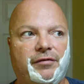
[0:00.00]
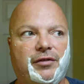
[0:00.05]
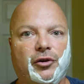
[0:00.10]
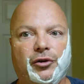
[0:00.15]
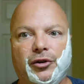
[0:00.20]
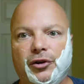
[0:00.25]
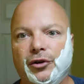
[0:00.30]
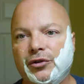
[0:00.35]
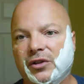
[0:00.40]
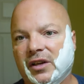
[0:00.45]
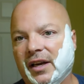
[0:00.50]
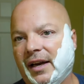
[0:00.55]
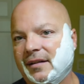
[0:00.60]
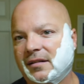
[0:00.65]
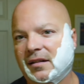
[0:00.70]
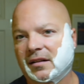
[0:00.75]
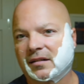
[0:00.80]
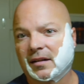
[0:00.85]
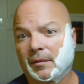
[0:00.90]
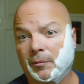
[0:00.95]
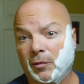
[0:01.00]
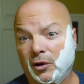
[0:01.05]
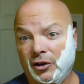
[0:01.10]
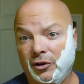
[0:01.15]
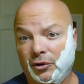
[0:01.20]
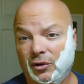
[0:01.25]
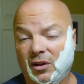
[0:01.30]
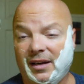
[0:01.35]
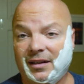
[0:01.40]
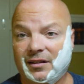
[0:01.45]
if your use case is someone
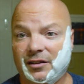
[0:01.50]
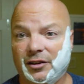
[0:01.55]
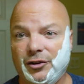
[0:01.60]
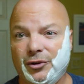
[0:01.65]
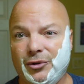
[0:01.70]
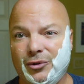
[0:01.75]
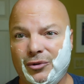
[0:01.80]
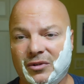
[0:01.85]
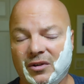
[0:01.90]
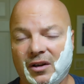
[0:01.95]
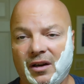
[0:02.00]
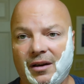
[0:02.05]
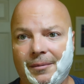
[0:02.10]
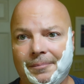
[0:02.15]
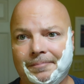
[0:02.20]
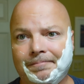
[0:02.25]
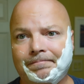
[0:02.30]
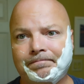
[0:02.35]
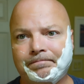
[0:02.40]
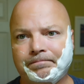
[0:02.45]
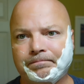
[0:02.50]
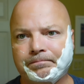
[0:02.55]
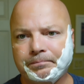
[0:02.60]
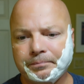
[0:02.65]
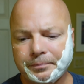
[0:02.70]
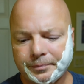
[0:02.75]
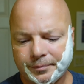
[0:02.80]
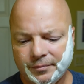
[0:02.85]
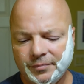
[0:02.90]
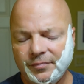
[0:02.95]
who likes to use um,
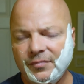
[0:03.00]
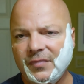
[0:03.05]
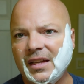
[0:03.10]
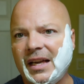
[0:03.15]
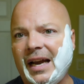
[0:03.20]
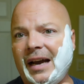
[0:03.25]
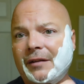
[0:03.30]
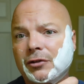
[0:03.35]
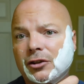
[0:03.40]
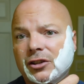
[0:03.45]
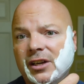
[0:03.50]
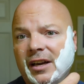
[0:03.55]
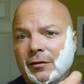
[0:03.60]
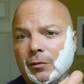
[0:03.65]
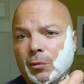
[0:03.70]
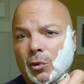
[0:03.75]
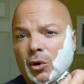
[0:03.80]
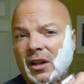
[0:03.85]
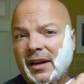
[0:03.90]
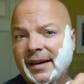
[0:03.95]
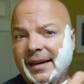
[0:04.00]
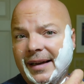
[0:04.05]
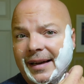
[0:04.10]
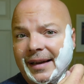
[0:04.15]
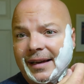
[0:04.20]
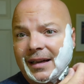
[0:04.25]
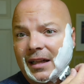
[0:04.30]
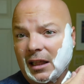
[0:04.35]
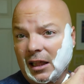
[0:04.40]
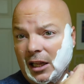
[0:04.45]
aftershaves more like
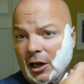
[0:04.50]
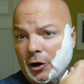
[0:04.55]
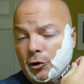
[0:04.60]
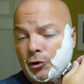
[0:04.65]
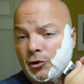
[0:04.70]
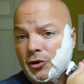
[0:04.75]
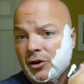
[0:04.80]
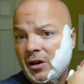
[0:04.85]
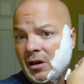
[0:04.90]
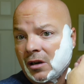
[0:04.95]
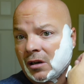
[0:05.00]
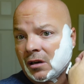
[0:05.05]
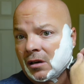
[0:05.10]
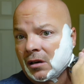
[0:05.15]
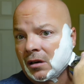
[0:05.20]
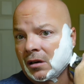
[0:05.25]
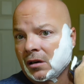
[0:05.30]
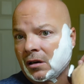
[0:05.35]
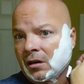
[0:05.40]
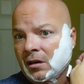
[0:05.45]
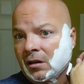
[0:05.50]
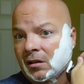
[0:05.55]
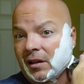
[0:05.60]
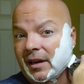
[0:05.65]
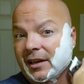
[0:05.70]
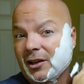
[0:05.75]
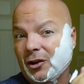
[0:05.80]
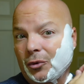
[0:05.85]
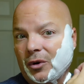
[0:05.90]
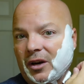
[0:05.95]
a cologne,
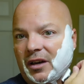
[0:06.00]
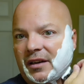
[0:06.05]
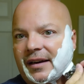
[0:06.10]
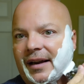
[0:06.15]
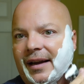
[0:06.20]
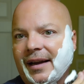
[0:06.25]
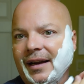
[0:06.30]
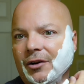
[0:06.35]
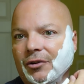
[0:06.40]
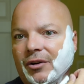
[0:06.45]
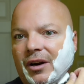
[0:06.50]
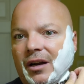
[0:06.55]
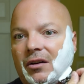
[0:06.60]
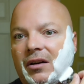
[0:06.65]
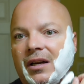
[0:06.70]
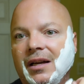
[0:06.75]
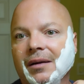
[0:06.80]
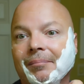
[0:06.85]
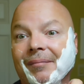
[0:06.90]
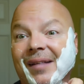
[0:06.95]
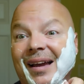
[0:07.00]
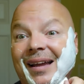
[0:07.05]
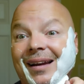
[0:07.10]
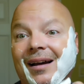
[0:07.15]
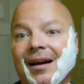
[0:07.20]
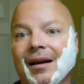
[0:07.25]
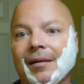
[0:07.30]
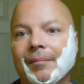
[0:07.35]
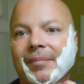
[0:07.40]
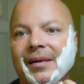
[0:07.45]
like you want to hang around, it may
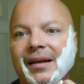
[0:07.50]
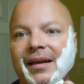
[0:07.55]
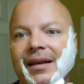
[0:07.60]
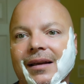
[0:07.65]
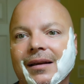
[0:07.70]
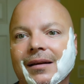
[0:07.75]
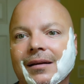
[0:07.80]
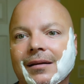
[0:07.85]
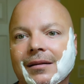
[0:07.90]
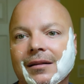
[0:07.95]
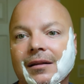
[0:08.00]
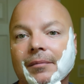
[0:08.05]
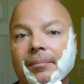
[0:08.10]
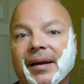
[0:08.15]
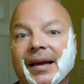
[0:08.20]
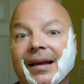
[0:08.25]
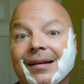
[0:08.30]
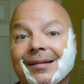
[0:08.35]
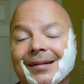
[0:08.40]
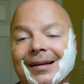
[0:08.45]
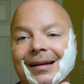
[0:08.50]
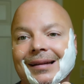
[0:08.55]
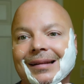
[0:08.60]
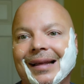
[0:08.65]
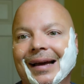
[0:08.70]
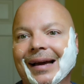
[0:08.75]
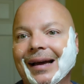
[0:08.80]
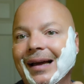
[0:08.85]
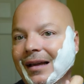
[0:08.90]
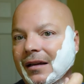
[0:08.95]
not be the best at
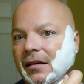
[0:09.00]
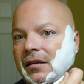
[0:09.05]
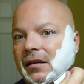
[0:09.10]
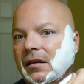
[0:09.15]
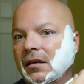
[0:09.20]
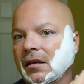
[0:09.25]
that.